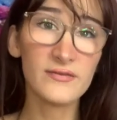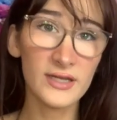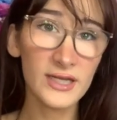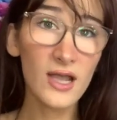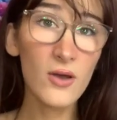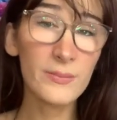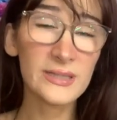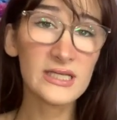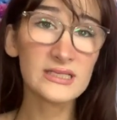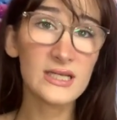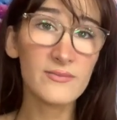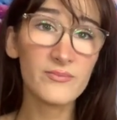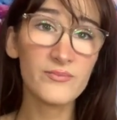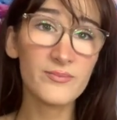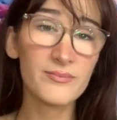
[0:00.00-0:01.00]
video because
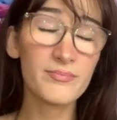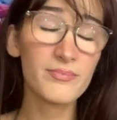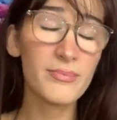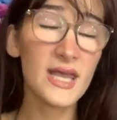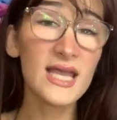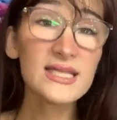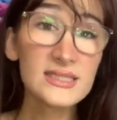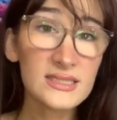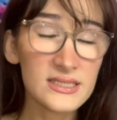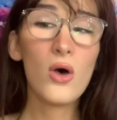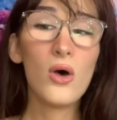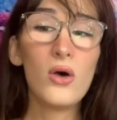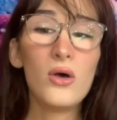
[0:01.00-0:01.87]
i'm pissed